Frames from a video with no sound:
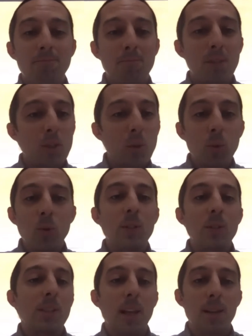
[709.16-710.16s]

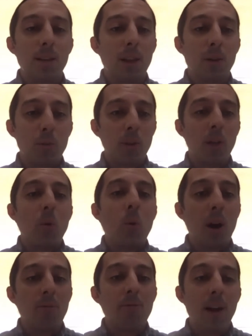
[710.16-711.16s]
tools that are really
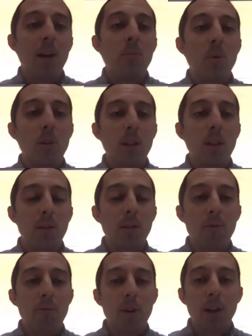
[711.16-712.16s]
quantifiable
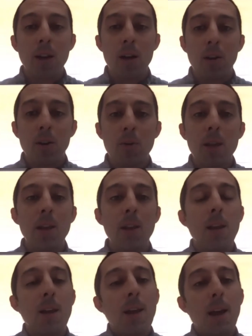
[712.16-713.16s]
and very concrete.
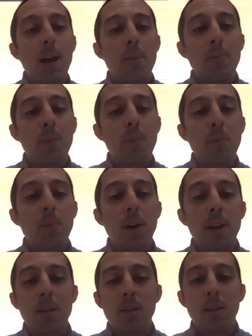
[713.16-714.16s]

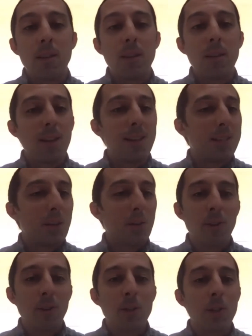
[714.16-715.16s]
But these
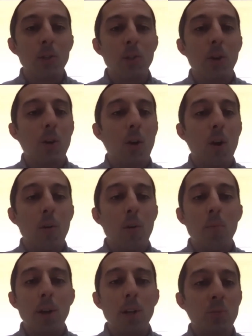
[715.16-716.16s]
interventions are
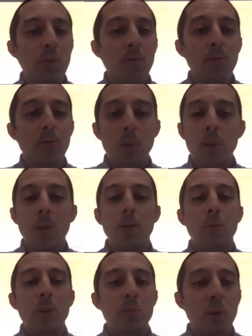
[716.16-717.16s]
much more fluid, they're
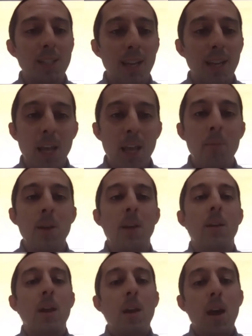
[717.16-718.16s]
much more
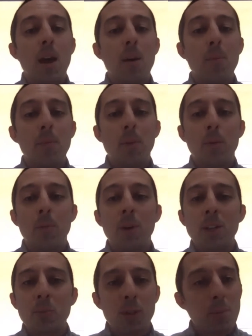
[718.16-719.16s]
dynamic, they're
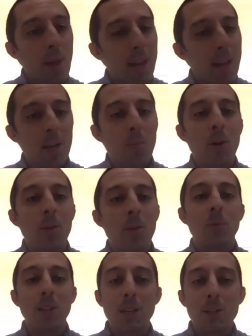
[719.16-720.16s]
much more dependent upon the
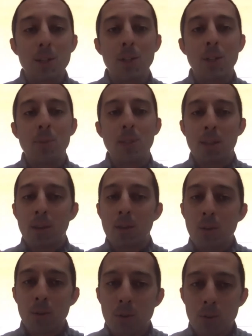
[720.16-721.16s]
relationships and the
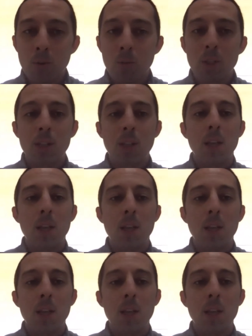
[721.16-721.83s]
cultures in which they